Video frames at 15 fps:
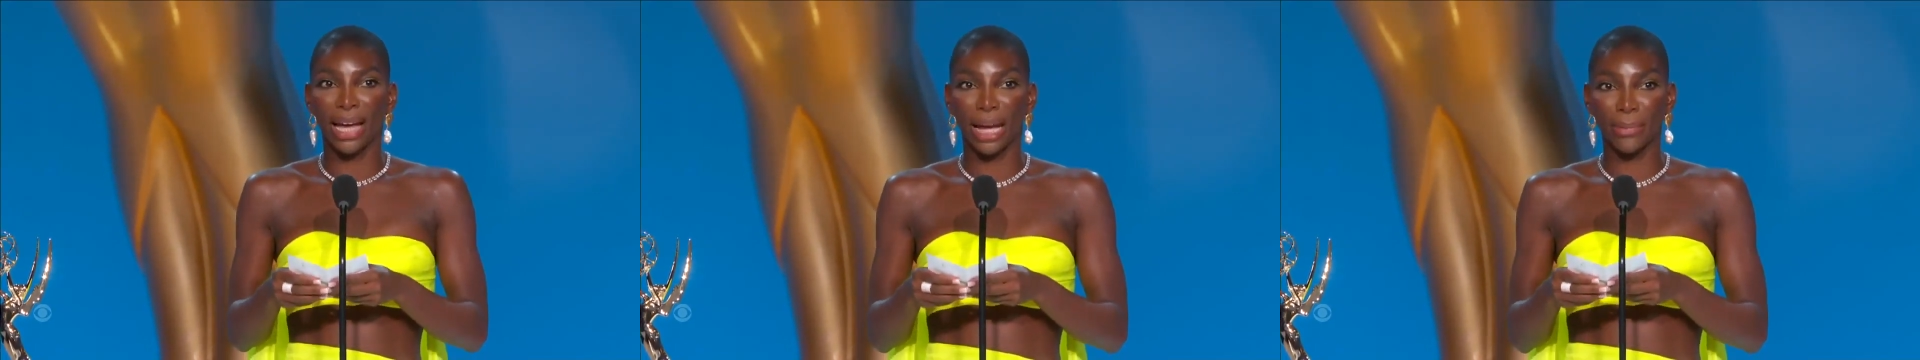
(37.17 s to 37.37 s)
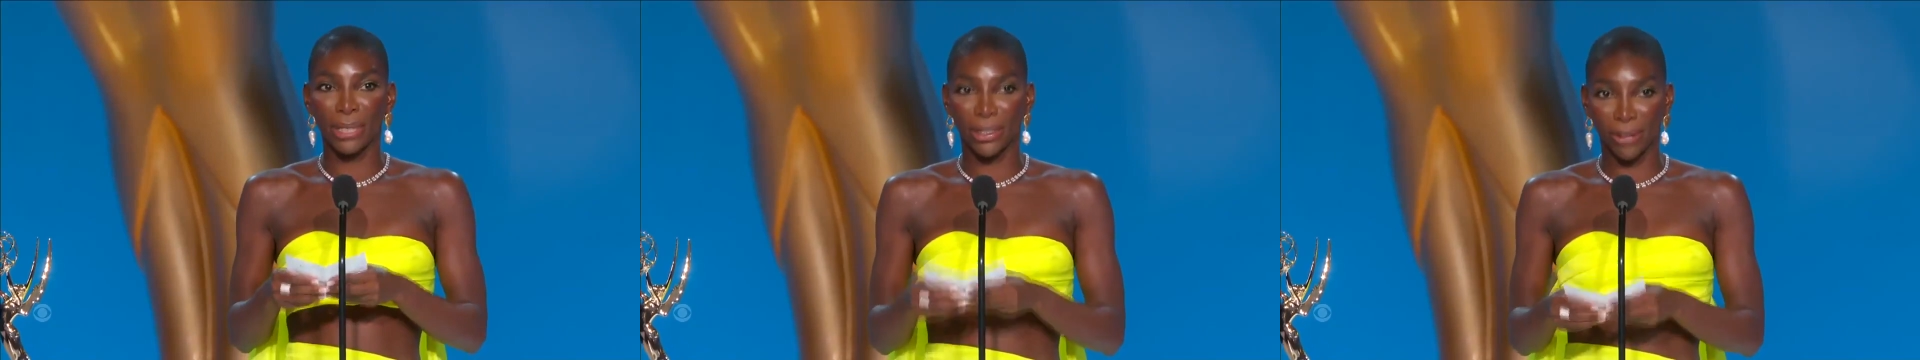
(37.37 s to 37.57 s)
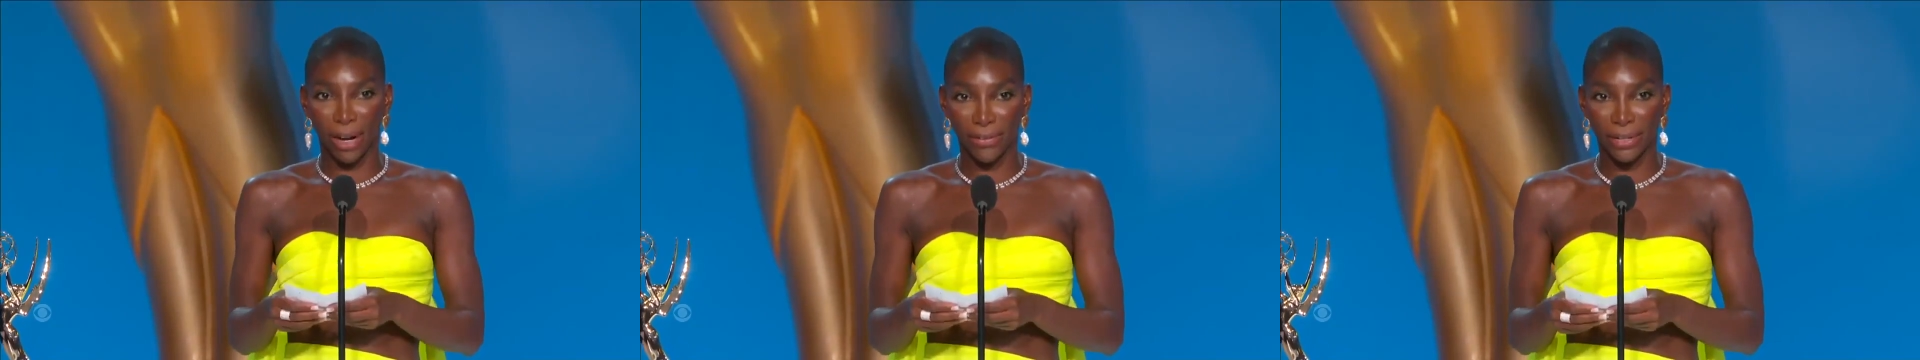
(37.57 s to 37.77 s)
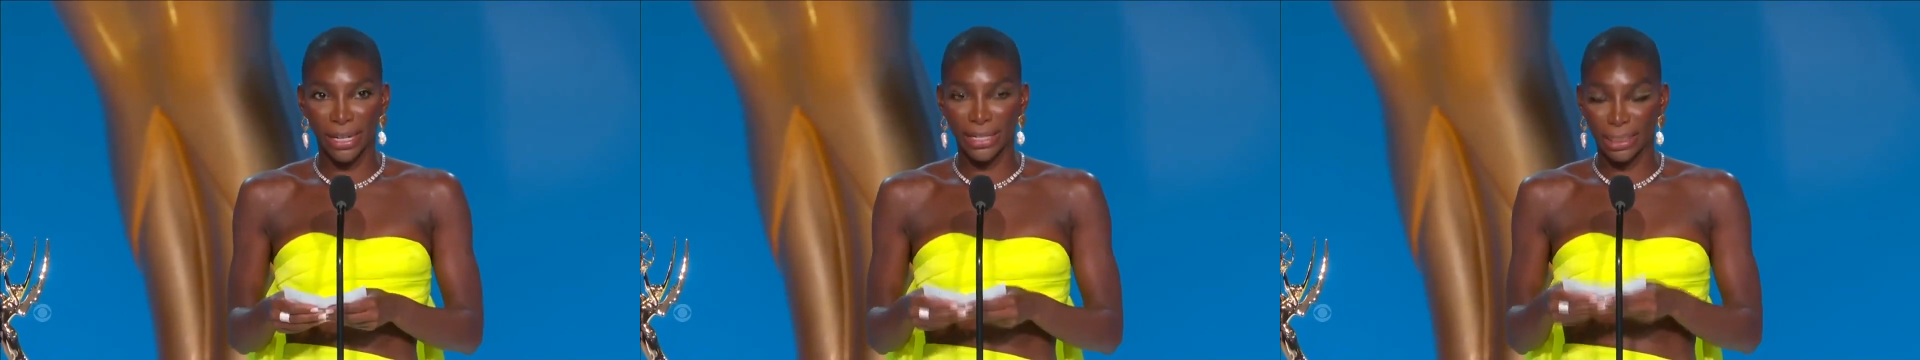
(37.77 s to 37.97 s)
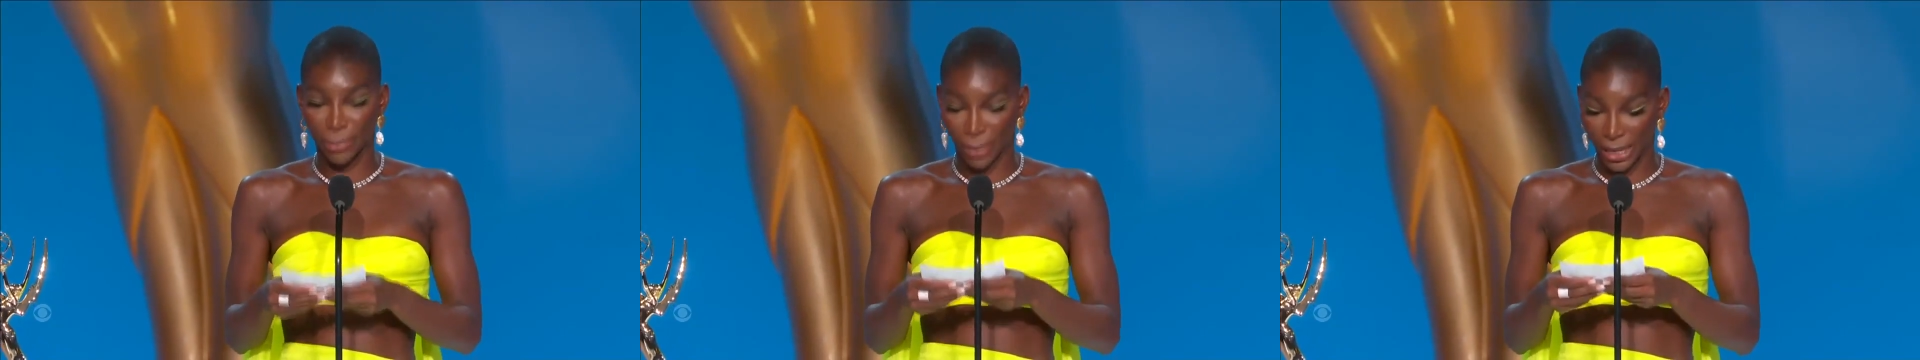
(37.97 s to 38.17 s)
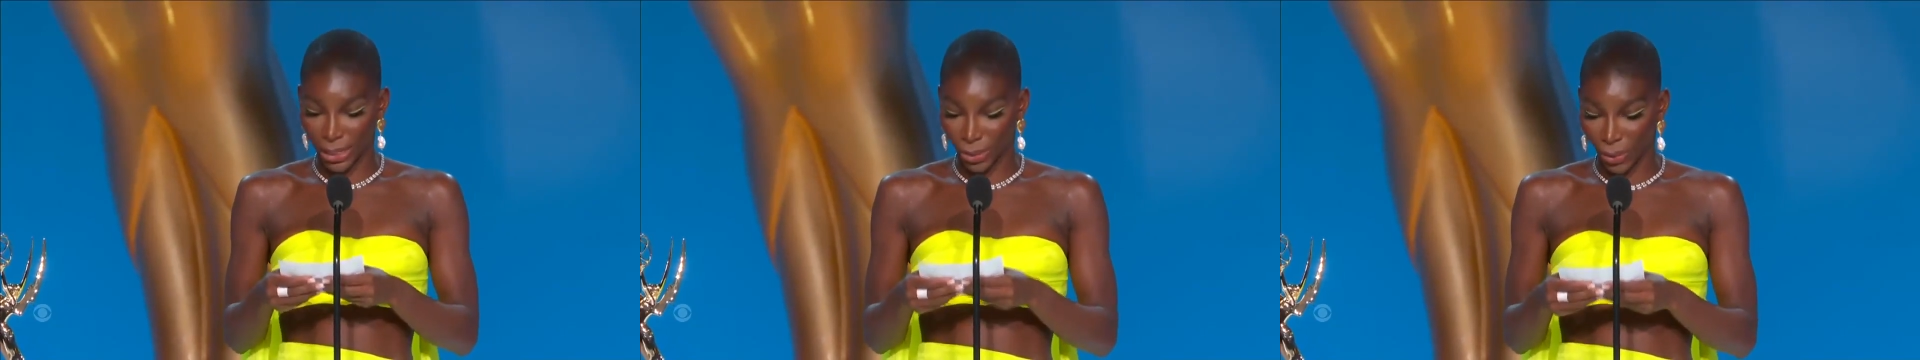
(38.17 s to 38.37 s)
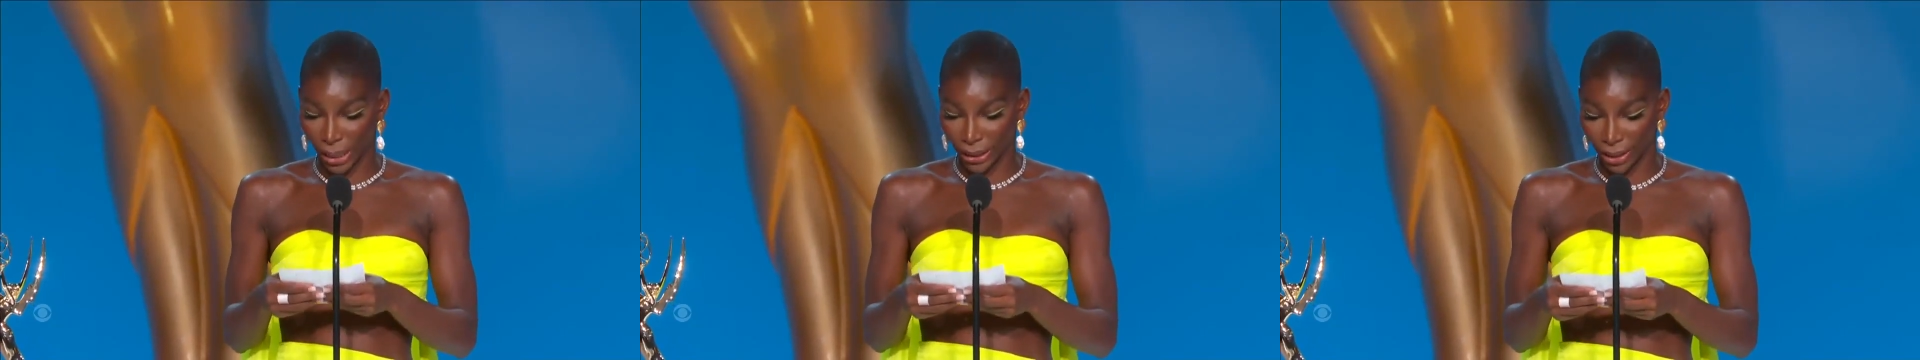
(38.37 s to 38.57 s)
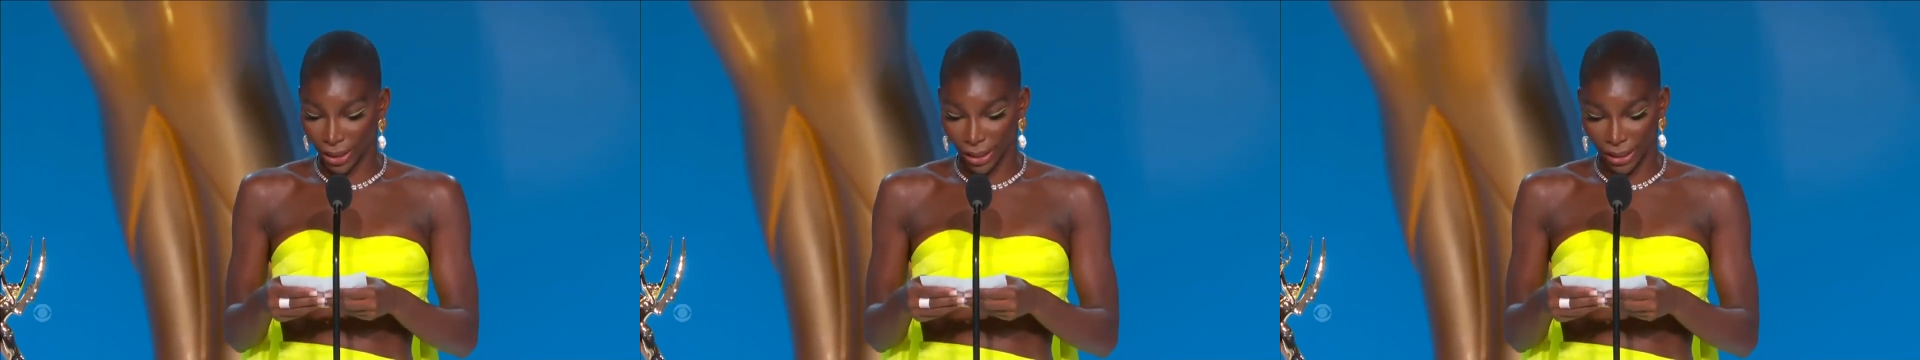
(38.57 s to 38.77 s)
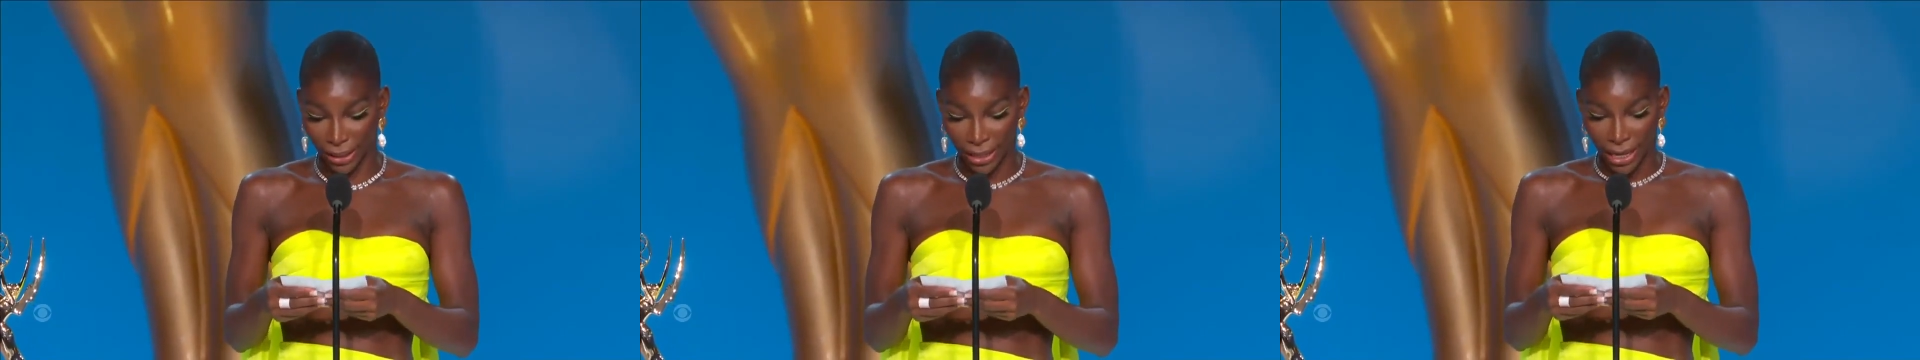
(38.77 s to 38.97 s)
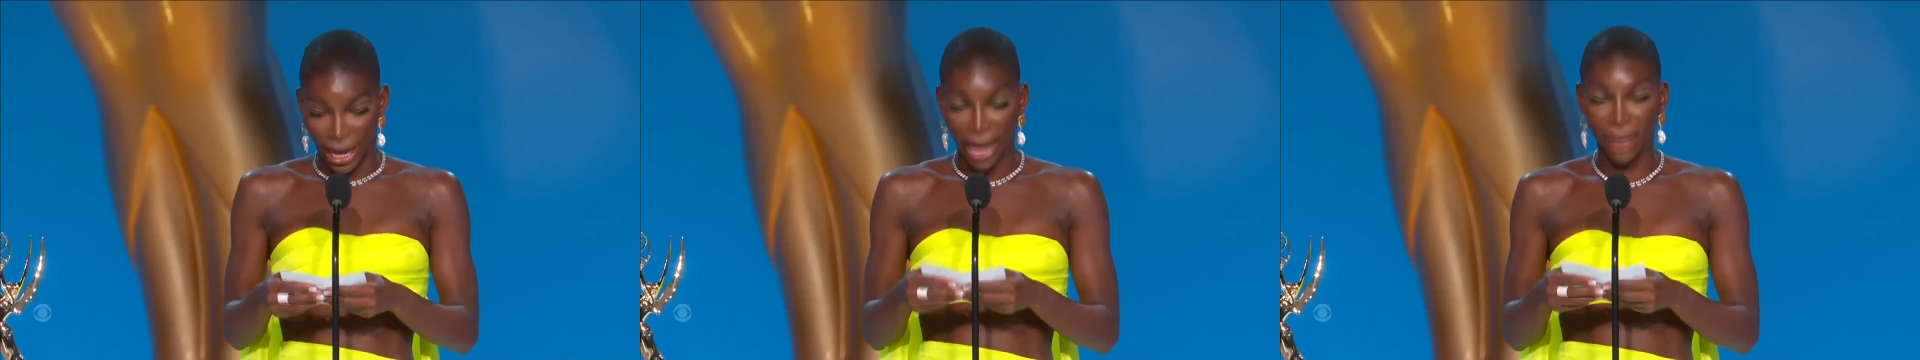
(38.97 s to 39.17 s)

Amy Gravitt, Piers Wenger,